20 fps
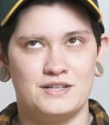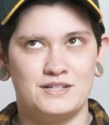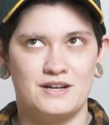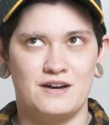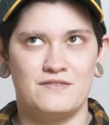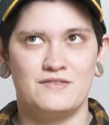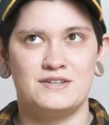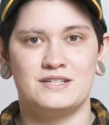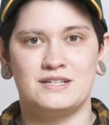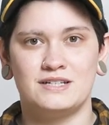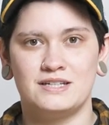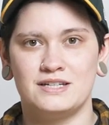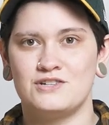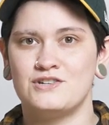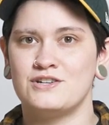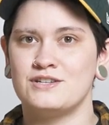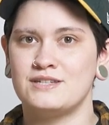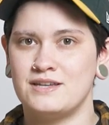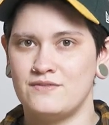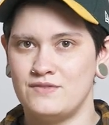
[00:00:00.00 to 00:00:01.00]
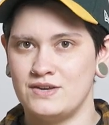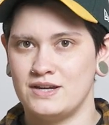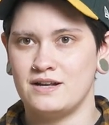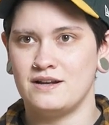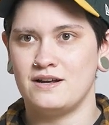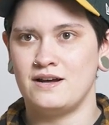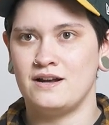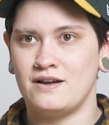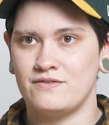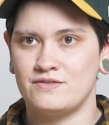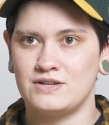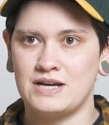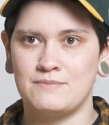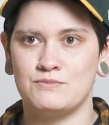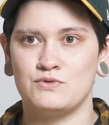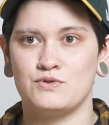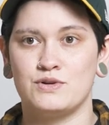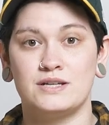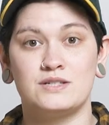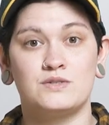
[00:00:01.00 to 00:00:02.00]
this coffee is delicious, giving it enough
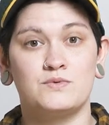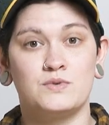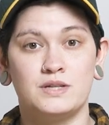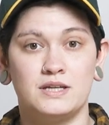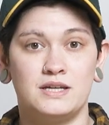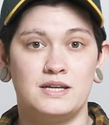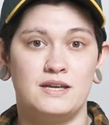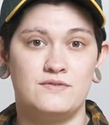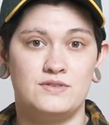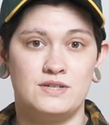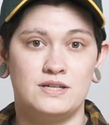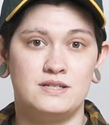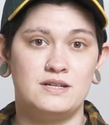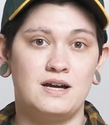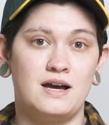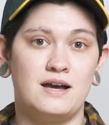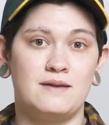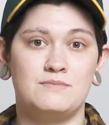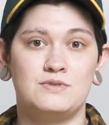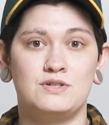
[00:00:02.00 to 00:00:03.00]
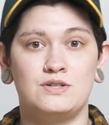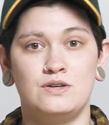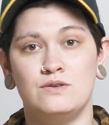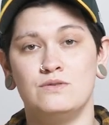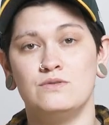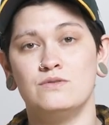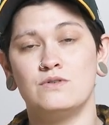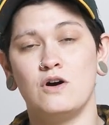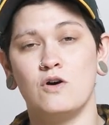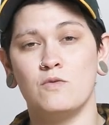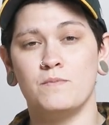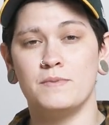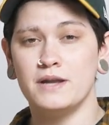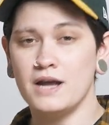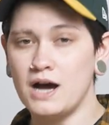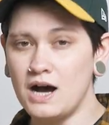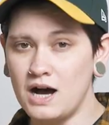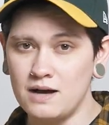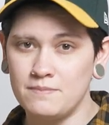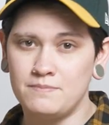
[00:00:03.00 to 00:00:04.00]
time to rest really gives it time to
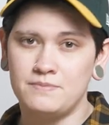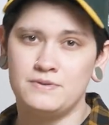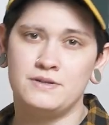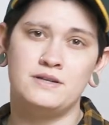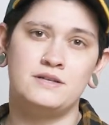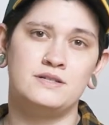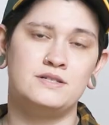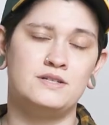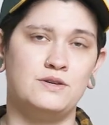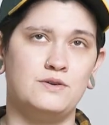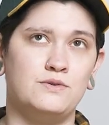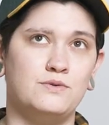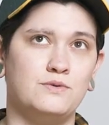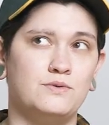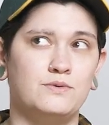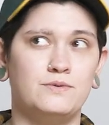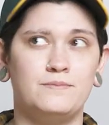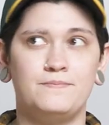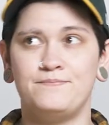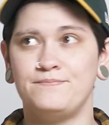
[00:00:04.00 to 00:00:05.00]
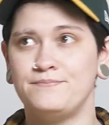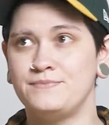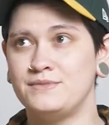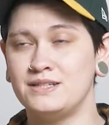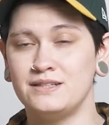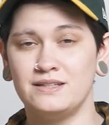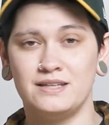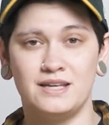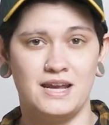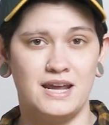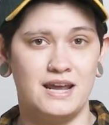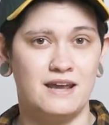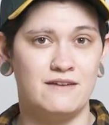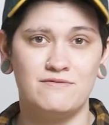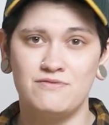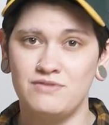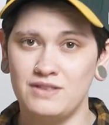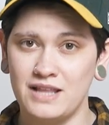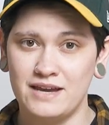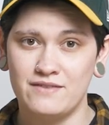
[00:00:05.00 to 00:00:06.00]
open up, to
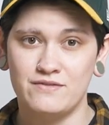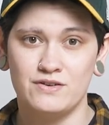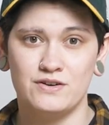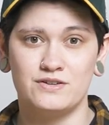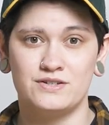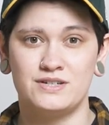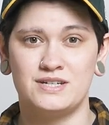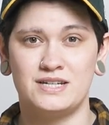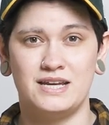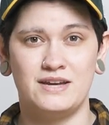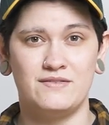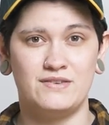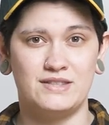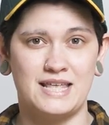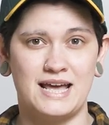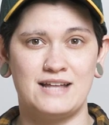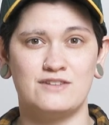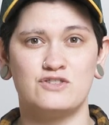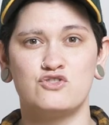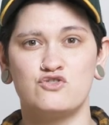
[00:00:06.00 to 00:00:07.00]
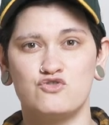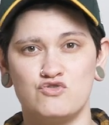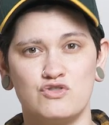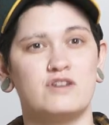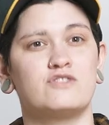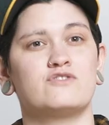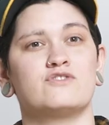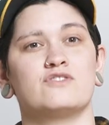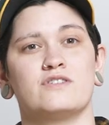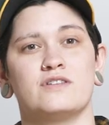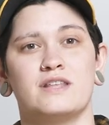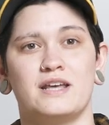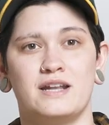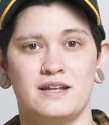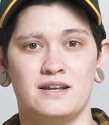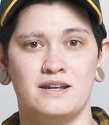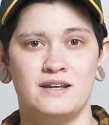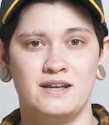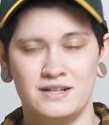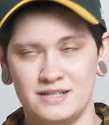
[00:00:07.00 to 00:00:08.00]
delineate flavors, to give it that
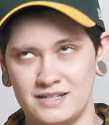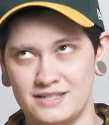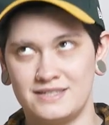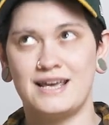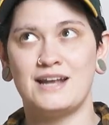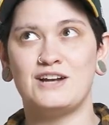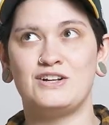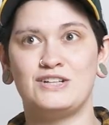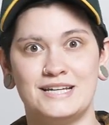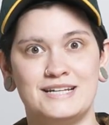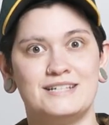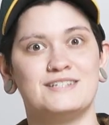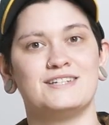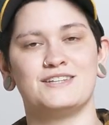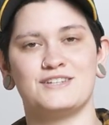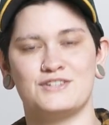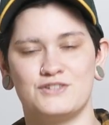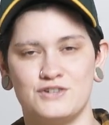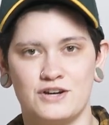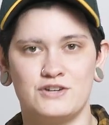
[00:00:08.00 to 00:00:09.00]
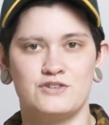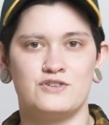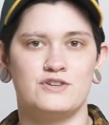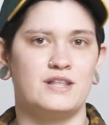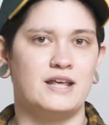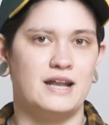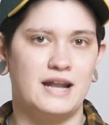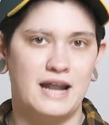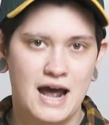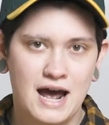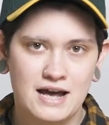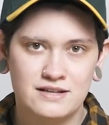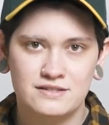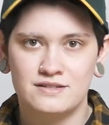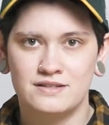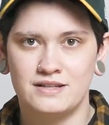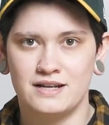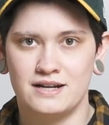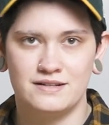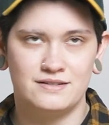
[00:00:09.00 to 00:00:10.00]
structure to settle into the structure that it
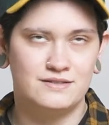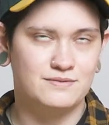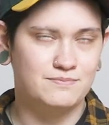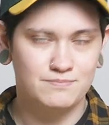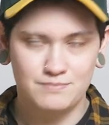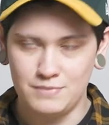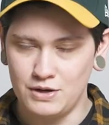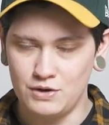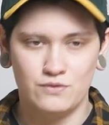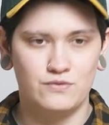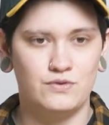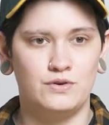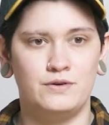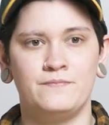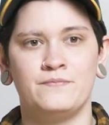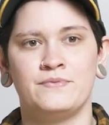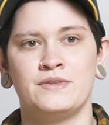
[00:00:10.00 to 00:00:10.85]
has. That is beautiful.